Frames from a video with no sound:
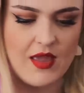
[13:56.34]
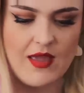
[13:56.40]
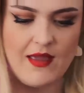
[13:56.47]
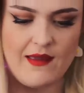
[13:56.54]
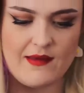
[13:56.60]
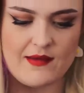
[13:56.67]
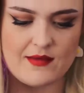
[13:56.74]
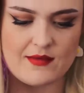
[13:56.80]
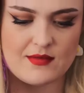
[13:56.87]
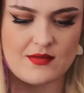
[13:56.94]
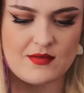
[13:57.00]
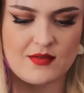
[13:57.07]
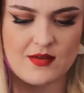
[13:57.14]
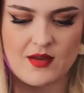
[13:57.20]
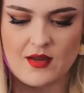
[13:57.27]

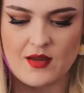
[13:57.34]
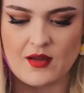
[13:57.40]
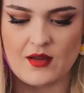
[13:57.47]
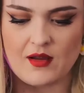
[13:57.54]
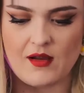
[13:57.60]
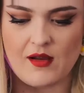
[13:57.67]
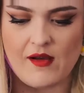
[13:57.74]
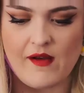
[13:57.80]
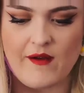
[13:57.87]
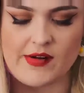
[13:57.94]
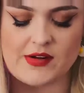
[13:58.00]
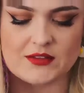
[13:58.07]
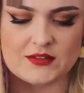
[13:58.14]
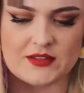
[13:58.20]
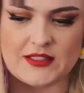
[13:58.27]
And
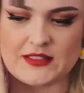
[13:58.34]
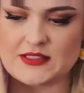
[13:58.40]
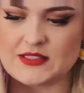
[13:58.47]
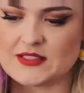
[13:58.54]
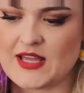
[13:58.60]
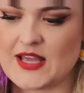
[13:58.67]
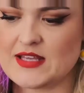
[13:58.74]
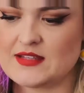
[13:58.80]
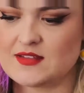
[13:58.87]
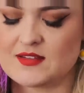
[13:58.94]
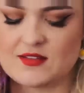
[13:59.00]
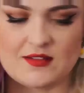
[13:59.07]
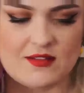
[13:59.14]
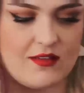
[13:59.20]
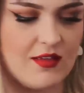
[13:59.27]
let's
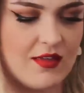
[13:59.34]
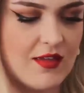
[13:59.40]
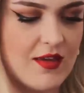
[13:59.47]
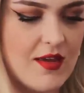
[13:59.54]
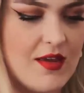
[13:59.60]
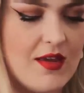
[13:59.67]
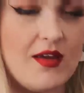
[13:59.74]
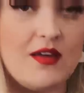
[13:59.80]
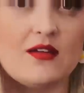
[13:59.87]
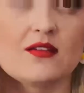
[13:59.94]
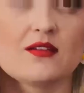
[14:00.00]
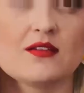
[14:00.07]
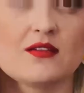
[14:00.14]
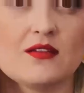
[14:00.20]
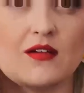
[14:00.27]
taste the
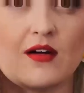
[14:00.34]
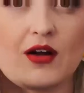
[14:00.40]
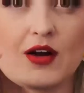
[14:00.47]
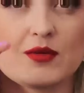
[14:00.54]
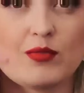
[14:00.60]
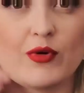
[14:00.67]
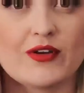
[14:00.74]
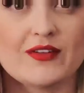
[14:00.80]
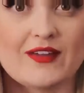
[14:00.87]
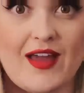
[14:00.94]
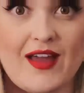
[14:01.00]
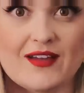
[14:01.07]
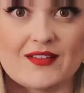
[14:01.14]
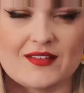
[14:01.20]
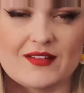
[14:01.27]
hard-boiled
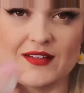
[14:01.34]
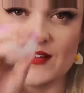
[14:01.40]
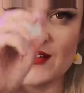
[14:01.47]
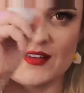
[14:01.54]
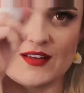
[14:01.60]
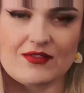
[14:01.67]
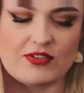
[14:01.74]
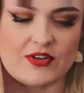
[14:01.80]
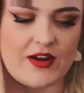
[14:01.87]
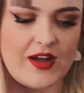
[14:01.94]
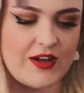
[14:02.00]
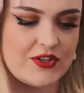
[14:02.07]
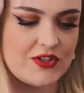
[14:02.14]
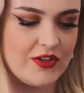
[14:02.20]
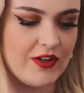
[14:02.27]
eggs. Let's see if they're
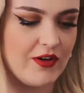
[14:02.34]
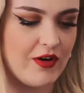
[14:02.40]
actually